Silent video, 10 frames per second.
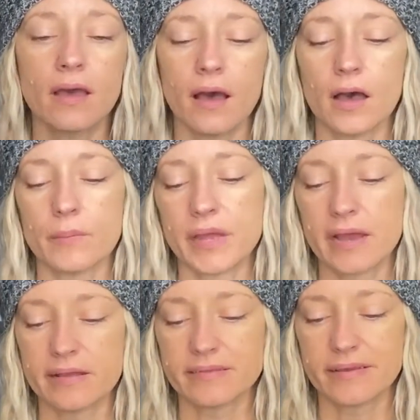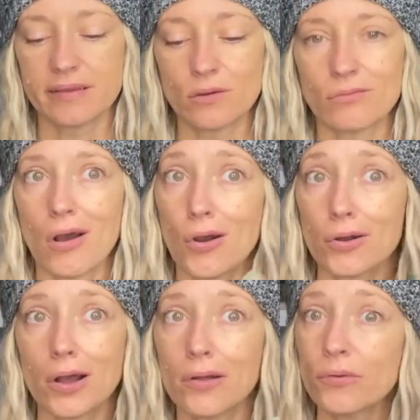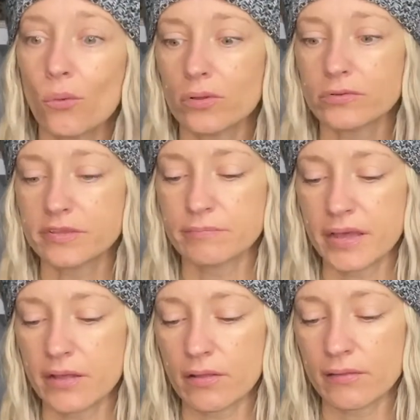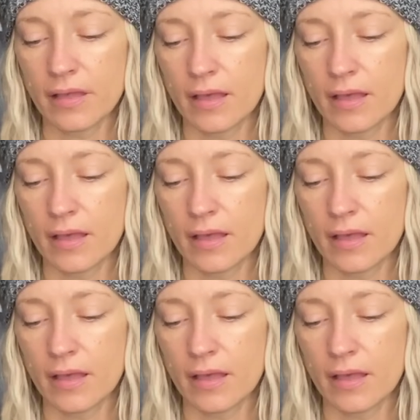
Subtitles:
It has like a argan oil smell.